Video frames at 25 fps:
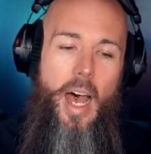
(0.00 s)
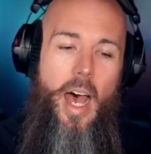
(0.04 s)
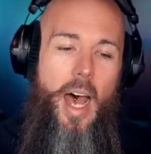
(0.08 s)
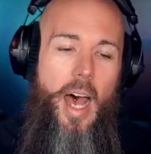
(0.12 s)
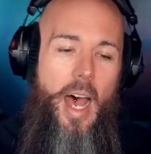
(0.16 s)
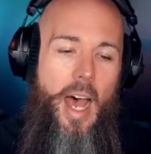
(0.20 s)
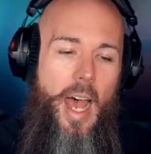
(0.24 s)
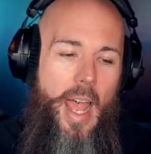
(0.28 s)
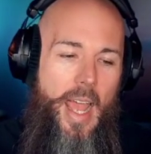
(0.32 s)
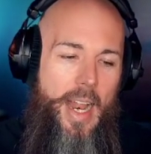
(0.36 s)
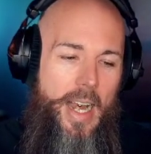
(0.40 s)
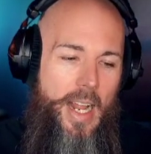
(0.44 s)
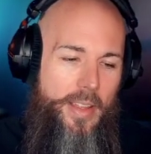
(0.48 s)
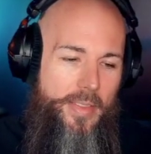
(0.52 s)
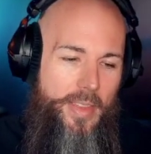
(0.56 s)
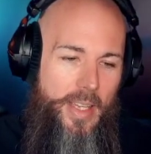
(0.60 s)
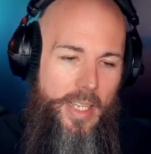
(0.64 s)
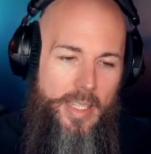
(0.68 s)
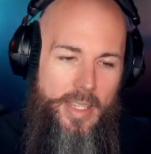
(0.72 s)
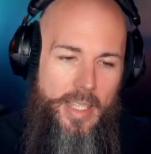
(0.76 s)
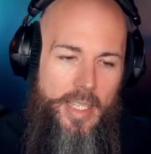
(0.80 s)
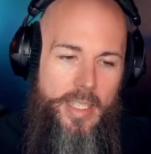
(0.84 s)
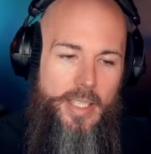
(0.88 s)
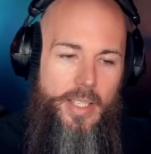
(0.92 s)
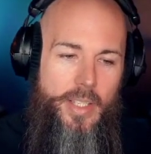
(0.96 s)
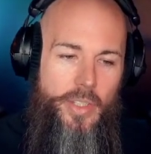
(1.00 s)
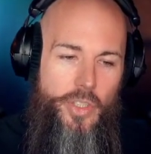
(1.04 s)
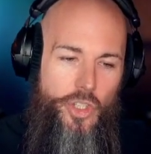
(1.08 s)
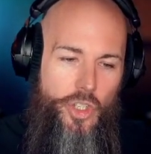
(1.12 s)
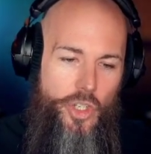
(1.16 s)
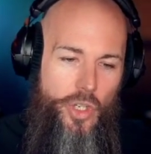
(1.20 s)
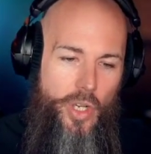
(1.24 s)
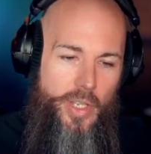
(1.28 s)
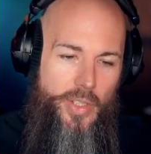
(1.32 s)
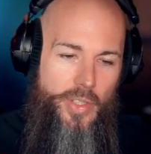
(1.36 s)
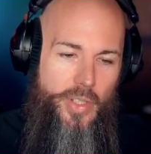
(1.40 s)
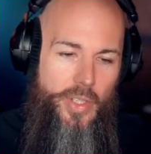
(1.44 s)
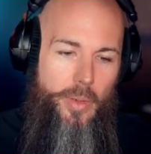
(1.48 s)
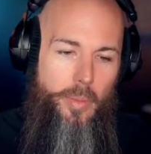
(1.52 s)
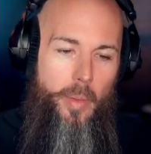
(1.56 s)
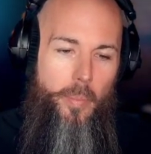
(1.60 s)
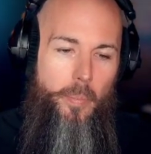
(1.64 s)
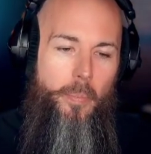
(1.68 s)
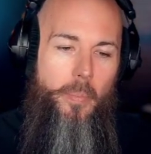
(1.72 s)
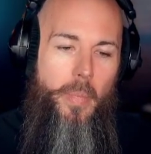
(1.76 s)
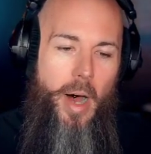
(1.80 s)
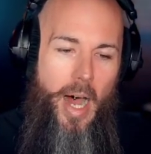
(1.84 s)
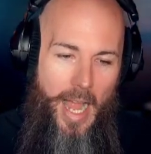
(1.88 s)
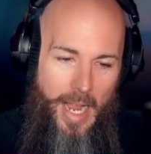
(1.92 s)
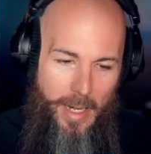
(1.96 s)
And I think this is just
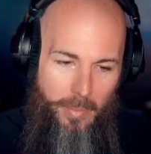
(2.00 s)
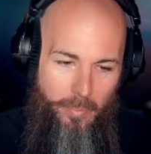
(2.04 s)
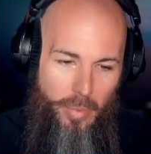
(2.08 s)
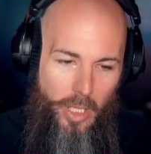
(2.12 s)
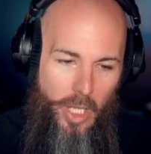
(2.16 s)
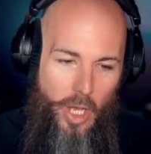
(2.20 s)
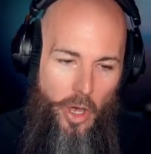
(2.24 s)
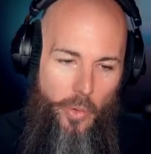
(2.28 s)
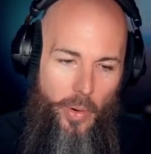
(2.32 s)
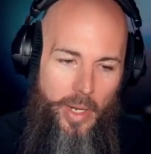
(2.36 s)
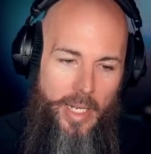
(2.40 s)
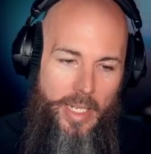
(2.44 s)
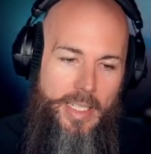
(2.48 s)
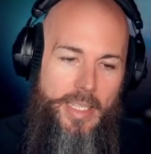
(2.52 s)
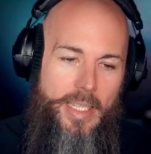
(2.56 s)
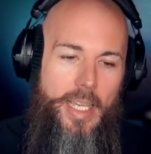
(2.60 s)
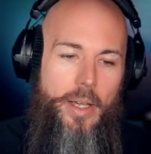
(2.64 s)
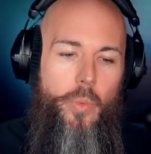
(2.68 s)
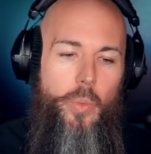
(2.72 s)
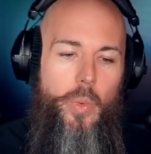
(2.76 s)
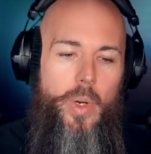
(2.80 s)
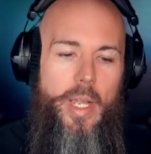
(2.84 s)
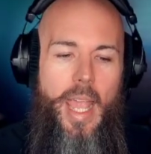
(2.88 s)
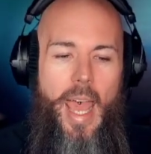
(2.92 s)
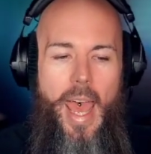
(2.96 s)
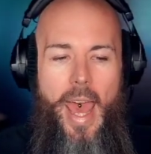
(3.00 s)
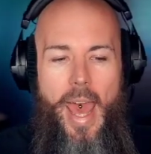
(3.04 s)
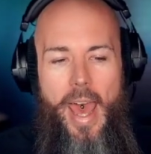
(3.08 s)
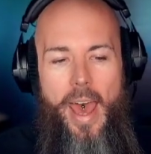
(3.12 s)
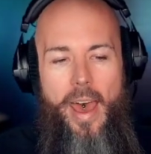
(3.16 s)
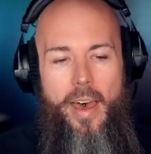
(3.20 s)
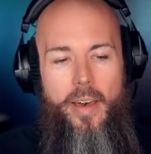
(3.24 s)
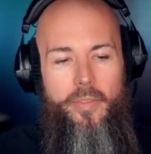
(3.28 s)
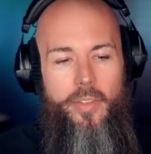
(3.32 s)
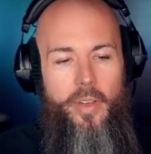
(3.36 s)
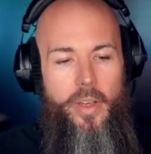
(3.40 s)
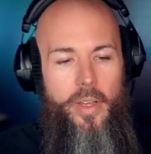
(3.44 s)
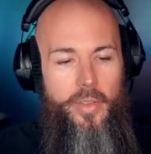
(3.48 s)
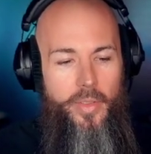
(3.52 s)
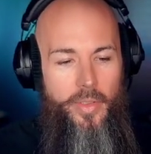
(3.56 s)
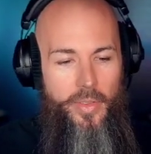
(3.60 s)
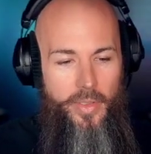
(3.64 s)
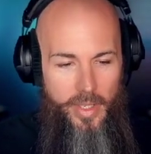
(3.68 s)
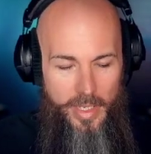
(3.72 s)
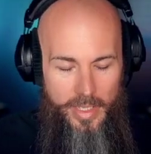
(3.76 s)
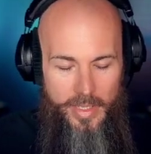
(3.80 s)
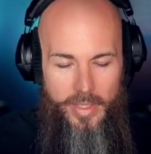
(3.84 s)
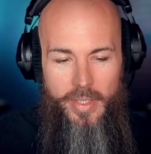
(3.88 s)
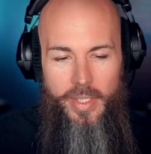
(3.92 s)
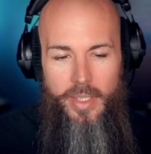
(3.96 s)
mind-blowing that we have
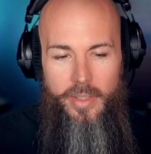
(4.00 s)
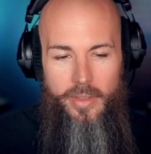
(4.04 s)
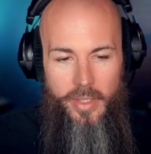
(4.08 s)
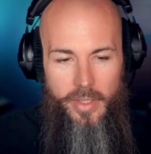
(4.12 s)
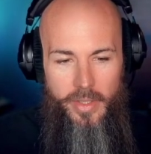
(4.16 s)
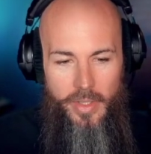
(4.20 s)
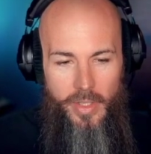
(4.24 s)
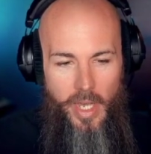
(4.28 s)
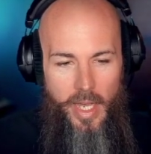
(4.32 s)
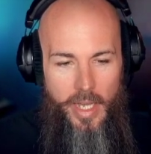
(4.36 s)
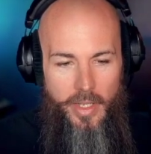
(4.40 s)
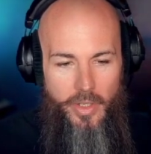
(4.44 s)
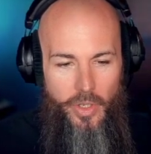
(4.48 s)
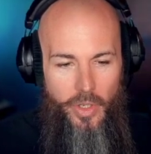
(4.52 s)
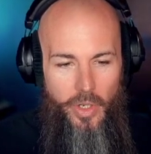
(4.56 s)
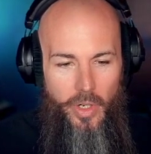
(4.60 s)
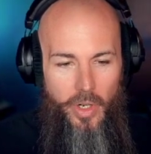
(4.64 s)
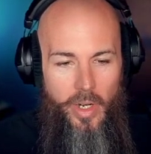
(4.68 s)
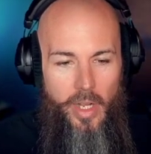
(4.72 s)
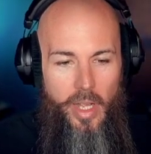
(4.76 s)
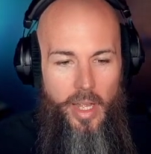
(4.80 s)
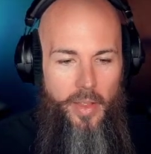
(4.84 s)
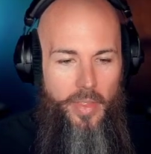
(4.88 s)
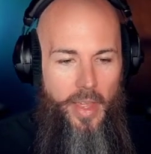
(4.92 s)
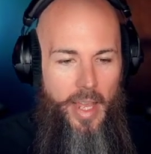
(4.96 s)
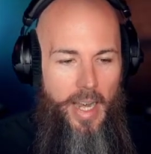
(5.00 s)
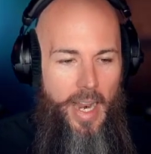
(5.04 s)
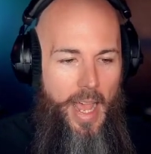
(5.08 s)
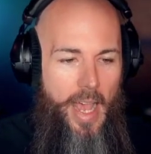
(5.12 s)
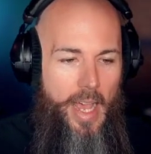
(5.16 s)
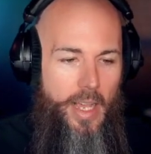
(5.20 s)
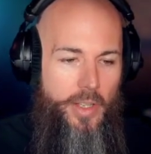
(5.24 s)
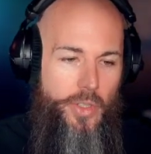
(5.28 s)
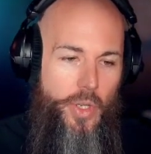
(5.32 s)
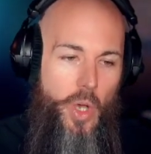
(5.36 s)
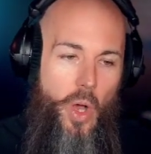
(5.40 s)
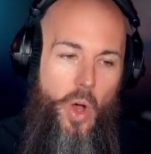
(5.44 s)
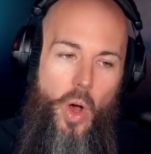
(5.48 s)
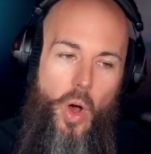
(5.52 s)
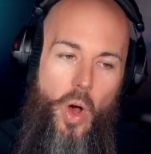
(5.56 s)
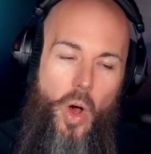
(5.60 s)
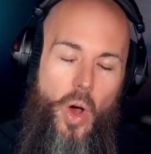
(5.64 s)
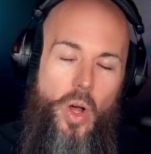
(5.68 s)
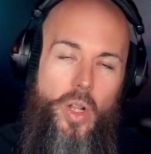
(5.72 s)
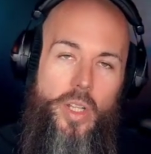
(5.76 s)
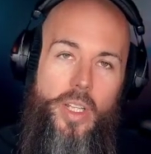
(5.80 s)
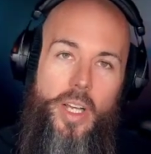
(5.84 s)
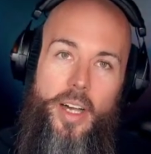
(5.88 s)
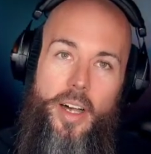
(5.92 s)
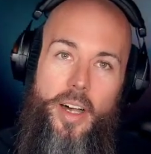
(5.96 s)
this synthesizer that has
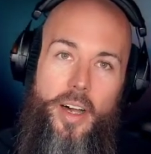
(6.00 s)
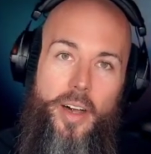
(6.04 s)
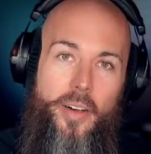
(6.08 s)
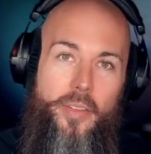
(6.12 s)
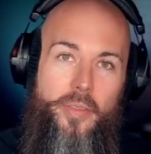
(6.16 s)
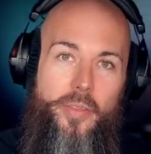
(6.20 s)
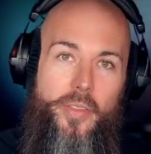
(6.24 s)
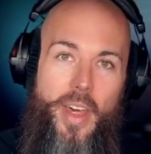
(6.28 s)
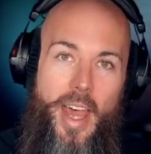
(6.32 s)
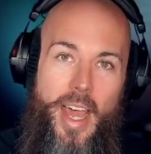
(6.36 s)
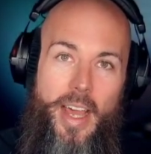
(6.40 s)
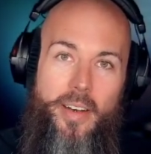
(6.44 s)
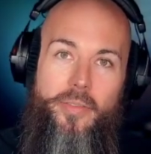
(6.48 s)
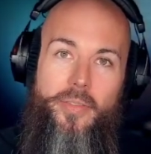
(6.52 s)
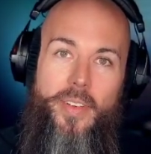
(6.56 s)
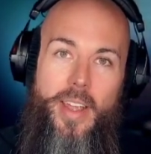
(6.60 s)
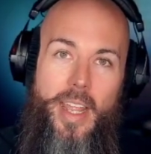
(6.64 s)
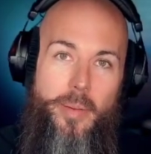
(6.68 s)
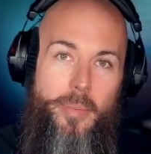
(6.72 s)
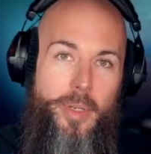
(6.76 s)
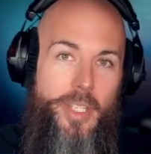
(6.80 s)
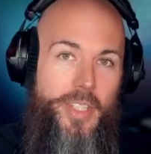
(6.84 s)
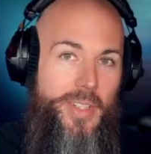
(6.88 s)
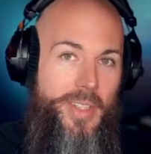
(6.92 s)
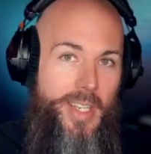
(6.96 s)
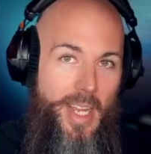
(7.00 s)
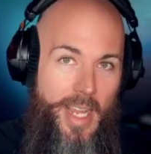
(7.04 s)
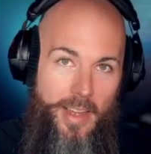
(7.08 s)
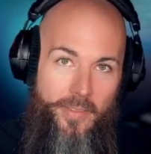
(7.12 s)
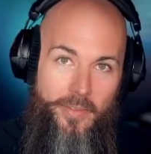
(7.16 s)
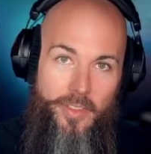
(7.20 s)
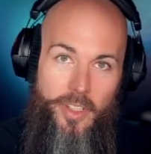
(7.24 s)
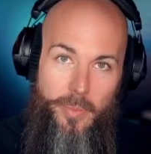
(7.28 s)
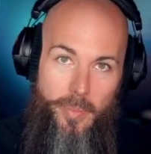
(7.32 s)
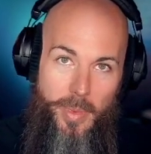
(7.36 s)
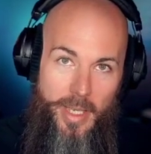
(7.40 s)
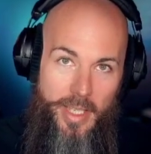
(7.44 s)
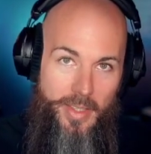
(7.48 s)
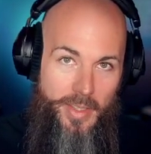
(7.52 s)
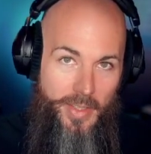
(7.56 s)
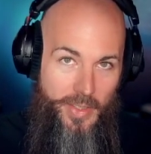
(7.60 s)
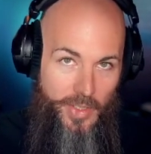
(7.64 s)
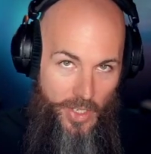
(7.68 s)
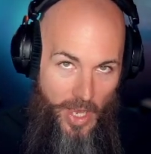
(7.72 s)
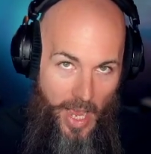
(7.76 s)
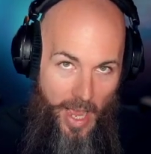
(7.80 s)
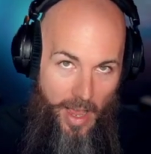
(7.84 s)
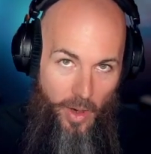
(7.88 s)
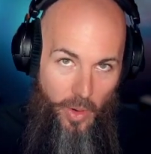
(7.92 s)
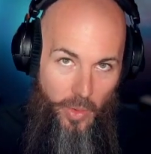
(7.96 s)
all of that famous Dave Smith
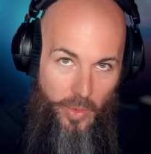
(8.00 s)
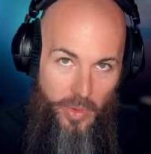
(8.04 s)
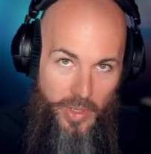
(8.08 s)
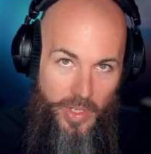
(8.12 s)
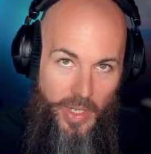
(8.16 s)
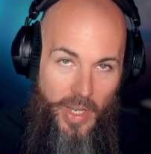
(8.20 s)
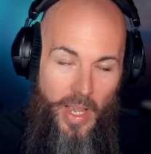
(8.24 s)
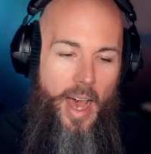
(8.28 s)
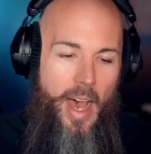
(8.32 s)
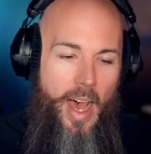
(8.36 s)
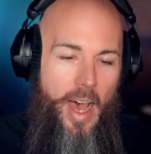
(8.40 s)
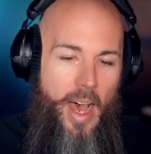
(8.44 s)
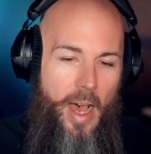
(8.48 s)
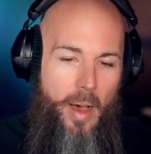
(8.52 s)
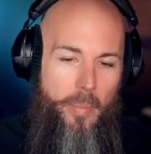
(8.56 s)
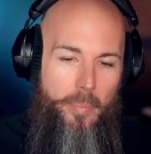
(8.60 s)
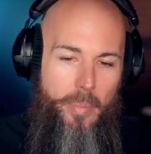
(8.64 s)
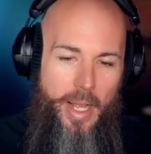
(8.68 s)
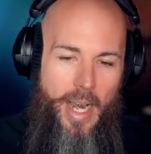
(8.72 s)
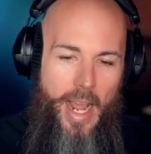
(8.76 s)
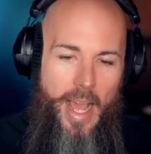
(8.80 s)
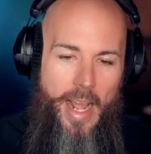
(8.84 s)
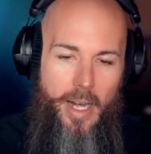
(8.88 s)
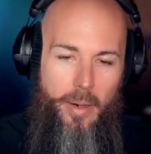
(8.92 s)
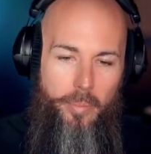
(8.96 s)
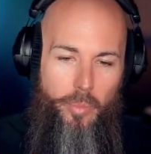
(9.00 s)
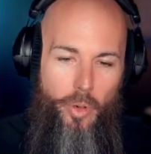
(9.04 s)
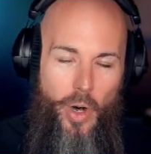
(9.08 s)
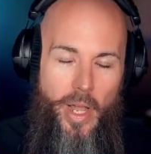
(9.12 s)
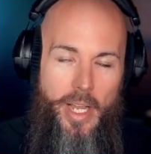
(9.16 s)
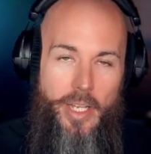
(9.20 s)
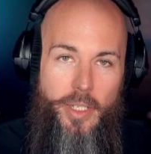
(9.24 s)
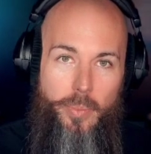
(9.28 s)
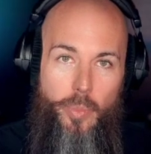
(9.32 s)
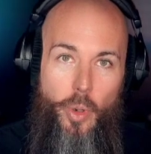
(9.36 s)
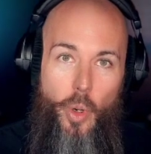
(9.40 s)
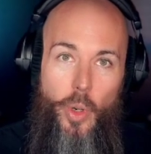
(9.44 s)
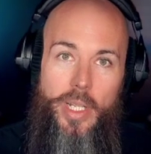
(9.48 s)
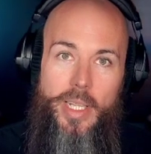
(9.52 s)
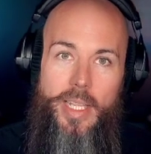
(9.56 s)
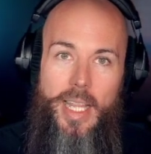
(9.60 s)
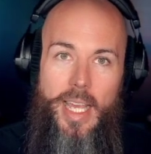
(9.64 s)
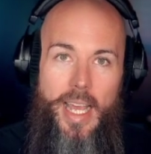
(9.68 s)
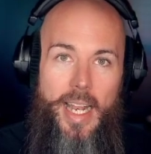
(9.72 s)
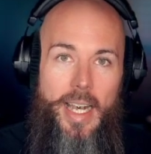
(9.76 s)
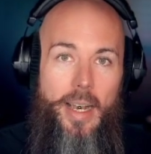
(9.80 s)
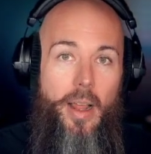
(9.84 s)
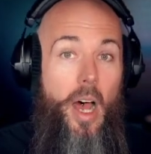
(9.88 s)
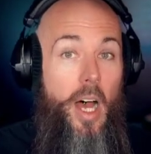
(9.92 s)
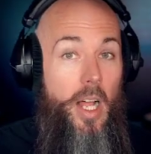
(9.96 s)
sound, but at a price point
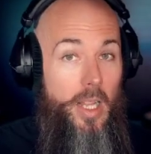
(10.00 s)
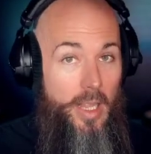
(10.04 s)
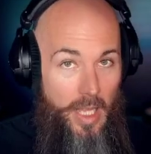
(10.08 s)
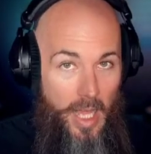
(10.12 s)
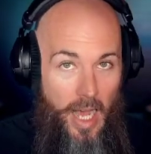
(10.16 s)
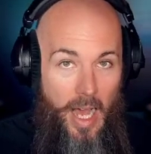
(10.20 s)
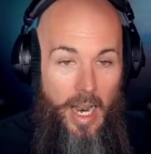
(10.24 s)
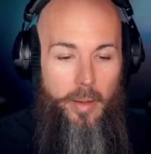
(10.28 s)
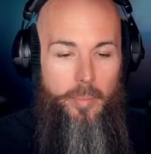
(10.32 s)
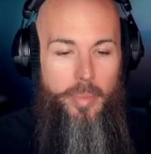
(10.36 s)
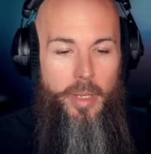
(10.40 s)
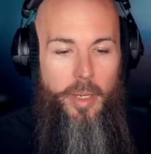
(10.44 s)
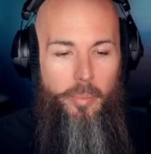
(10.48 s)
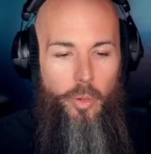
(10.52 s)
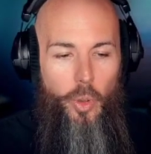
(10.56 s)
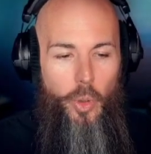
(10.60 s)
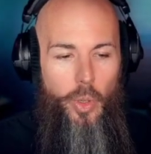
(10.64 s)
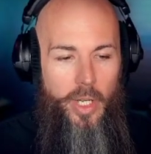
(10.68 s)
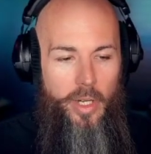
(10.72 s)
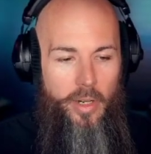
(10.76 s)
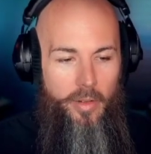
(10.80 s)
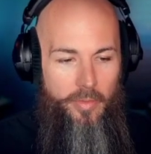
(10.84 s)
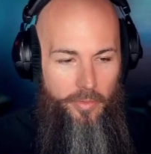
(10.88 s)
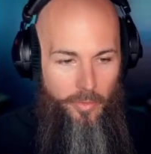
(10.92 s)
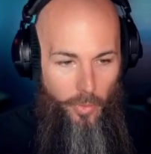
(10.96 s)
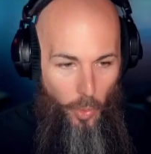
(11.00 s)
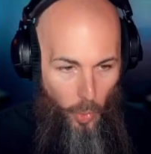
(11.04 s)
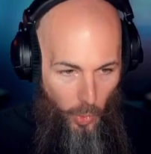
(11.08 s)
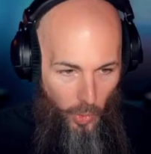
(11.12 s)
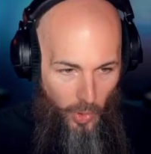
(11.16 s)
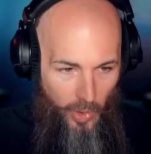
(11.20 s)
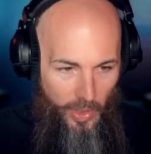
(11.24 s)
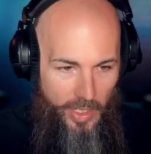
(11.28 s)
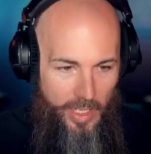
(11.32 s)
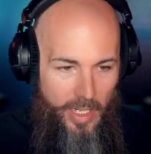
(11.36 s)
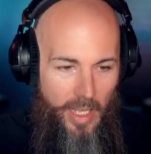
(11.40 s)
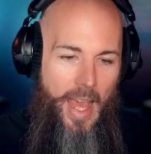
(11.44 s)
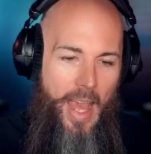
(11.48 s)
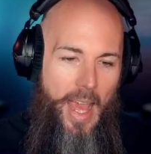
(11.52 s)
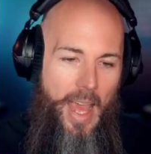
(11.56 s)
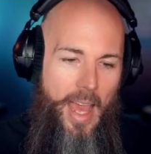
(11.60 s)
that a lot of people can afford.